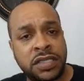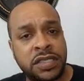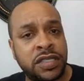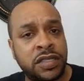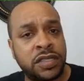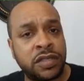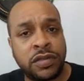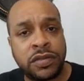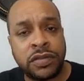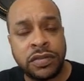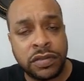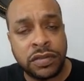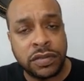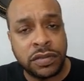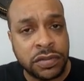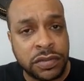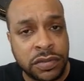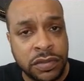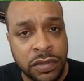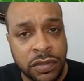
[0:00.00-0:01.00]
I still
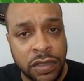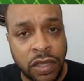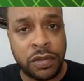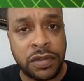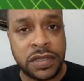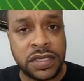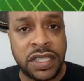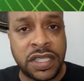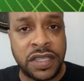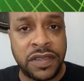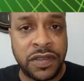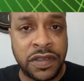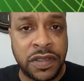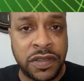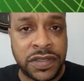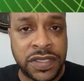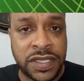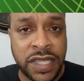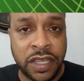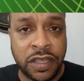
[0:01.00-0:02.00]
always give you
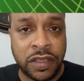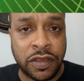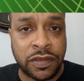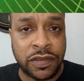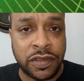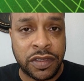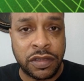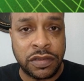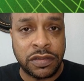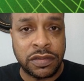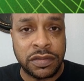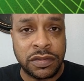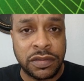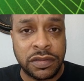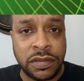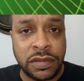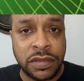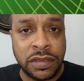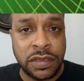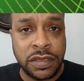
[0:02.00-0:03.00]
the sign off, though.
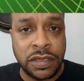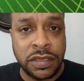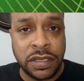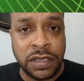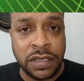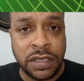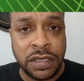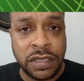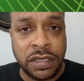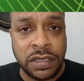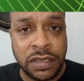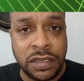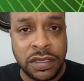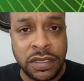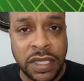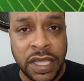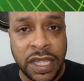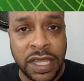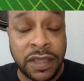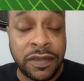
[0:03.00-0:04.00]

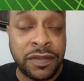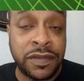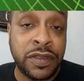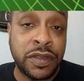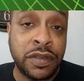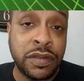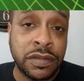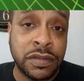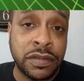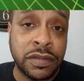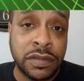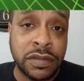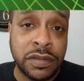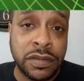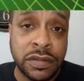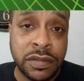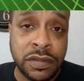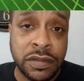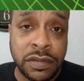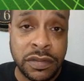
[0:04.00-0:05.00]
I love you.
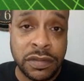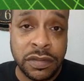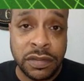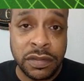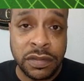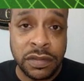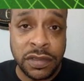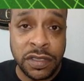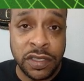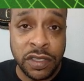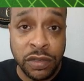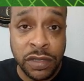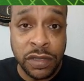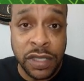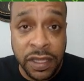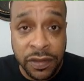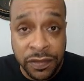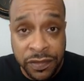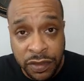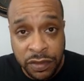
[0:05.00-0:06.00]
You
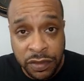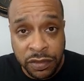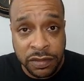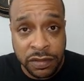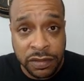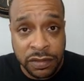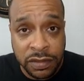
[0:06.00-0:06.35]
love you.